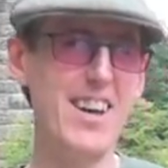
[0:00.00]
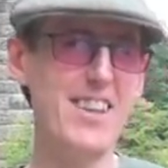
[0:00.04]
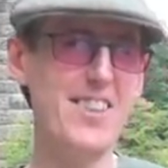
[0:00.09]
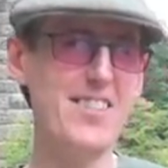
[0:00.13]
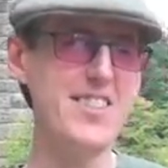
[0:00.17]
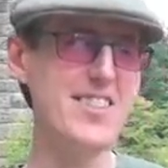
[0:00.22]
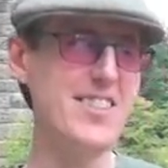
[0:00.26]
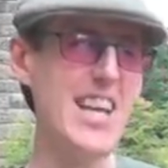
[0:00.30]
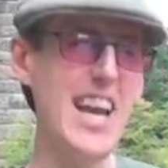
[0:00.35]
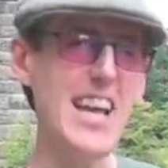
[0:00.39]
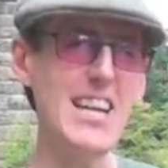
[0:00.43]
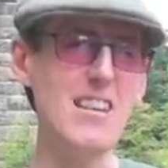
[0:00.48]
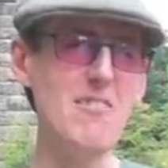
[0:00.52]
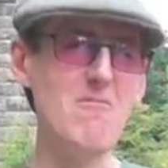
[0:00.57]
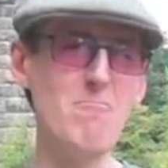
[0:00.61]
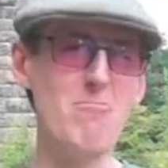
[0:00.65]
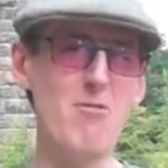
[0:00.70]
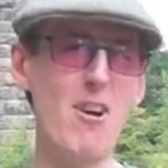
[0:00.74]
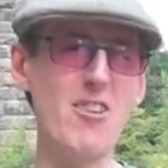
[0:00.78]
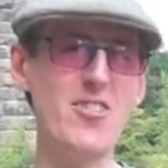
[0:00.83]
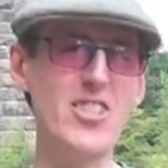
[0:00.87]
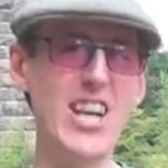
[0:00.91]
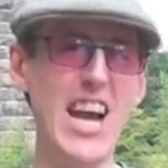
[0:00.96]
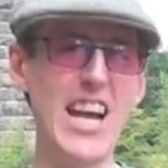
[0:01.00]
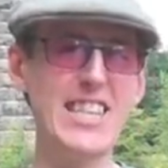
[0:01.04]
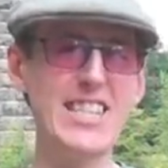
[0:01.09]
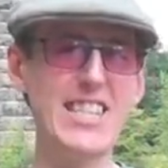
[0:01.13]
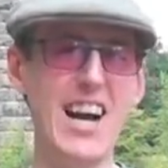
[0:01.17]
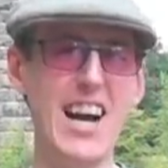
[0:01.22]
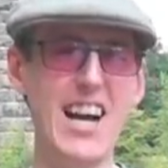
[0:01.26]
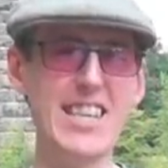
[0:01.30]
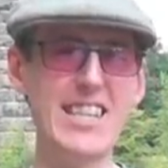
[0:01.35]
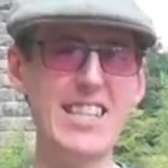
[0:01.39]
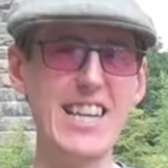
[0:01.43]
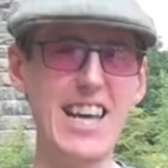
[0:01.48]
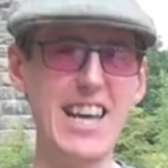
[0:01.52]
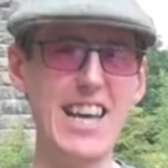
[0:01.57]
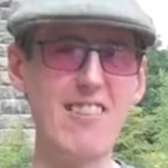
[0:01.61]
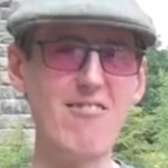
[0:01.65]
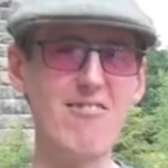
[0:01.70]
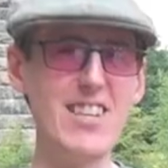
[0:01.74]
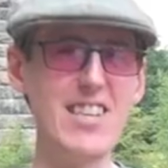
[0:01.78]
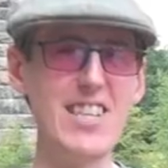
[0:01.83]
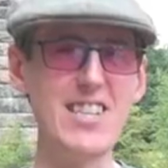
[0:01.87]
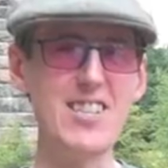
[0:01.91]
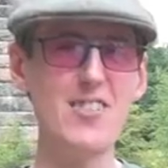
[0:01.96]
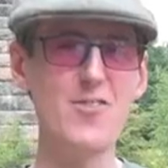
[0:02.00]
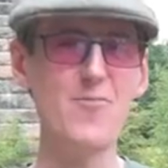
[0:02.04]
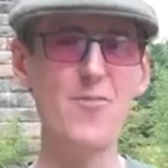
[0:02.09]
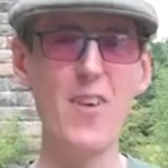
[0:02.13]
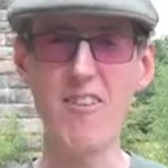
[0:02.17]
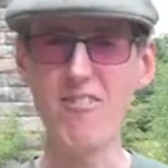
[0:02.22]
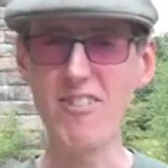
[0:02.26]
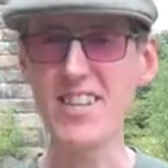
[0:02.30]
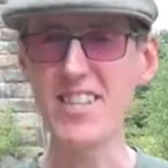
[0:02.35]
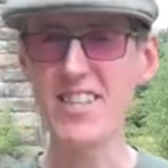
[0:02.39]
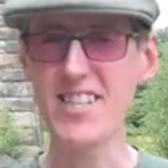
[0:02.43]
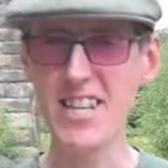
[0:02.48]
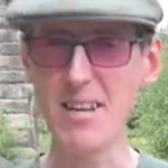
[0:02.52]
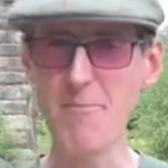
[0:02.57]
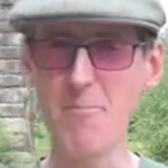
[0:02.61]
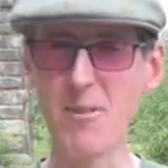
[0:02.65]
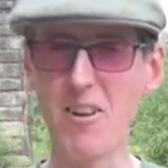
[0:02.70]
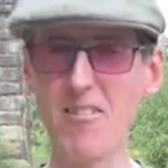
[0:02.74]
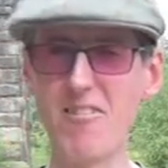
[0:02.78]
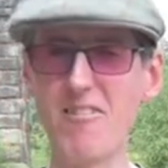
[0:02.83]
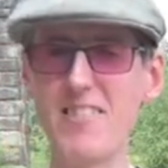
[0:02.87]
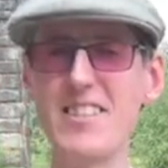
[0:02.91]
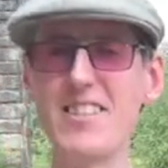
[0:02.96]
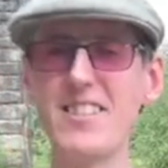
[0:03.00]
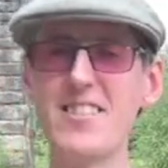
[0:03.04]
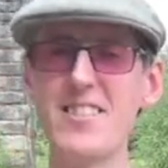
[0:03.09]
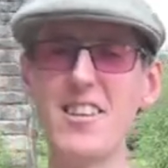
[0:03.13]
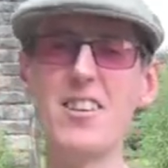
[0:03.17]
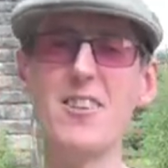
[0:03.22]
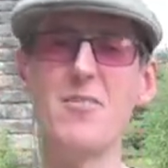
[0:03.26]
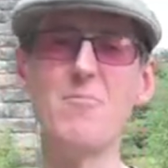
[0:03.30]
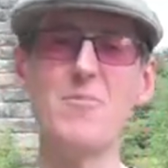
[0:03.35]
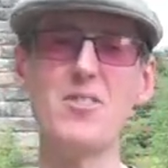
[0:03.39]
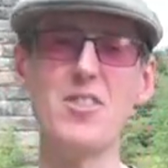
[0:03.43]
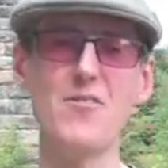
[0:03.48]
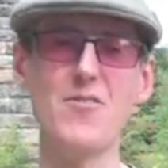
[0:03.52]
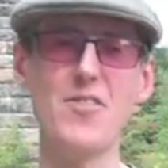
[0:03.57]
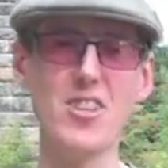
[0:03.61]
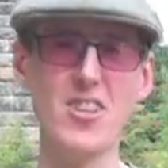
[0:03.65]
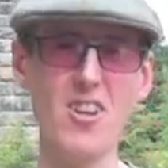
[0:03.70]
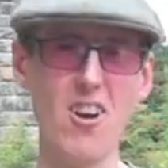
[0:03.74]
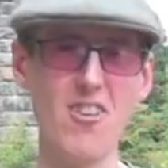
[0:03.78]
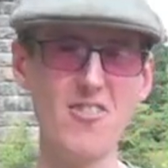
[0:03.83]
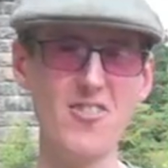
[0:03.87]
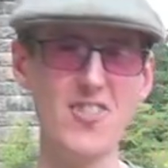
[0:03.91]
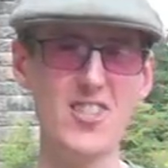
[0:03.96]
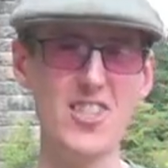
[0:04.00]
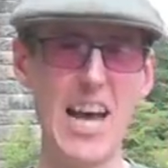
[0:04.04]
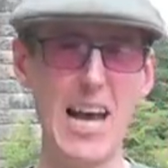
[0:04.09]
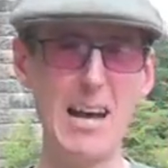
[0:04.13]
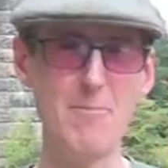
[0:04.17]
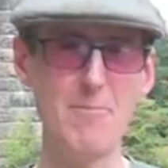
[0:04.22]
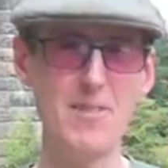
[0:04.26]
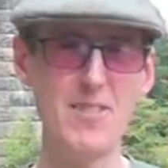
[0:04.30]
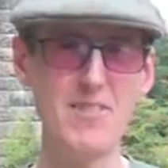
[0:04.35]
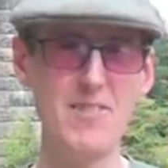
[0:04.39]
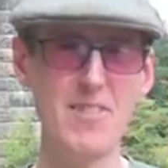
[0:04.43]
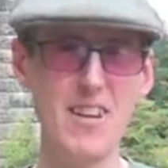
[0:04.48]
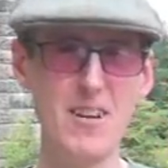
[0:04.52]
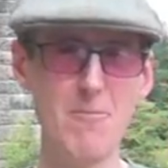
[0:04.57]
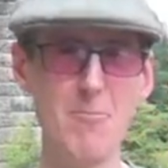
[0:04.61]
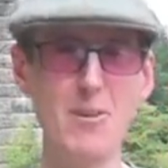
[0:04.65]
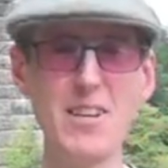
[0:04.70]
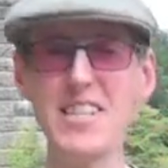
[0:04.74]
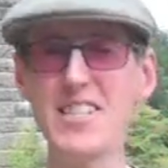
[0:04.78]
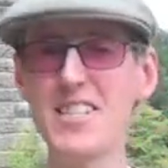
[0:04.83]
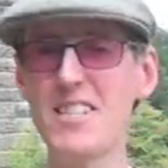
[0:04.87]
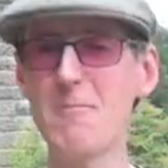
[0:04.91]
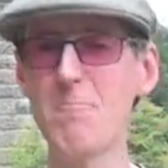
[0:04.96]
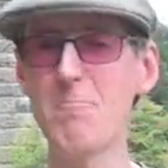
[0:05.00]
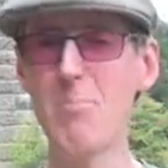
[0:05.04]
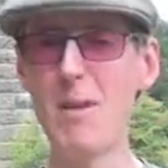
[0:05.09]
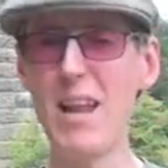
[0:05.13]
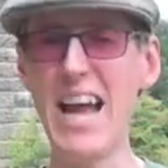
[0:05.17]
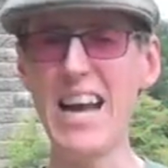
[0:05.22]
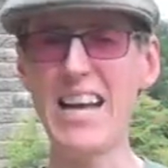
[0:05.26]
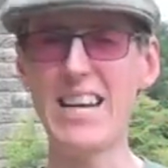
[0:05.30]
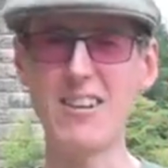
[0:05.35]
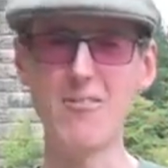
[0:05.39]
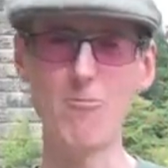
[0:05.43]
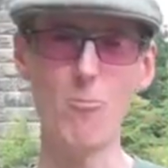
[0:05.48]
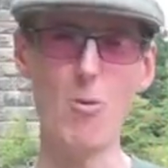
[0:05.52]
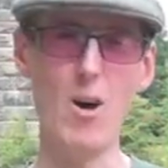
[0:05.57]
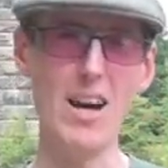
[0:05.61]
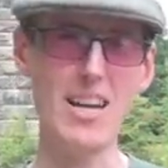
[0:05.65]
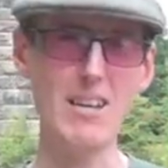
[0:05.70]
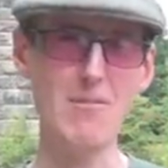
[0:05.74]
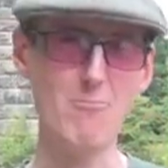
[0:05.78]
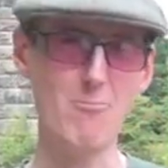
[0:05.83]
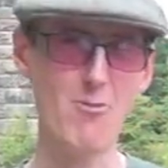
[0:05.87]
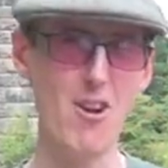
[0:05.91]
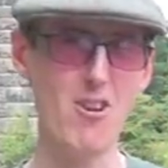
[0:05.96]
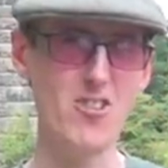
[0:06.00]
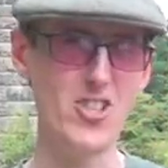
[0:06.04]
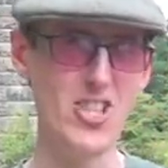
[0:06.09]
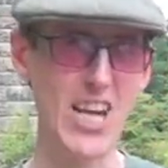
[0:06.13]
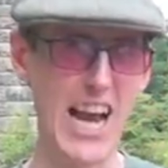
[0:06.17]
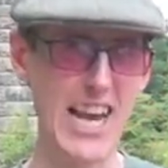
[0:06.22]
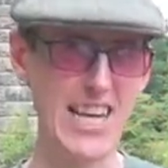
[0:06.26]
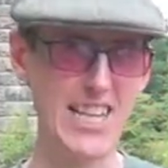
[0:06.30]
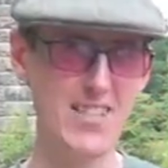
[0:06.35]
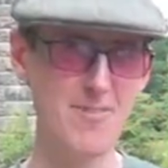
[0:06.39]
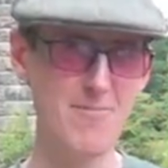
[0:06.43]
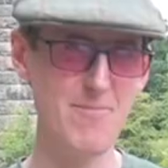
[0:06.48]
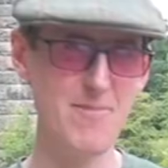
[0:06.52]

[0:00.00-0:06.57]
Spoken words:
The second project idea is very similar in terms of the concept, but it's the black and white project.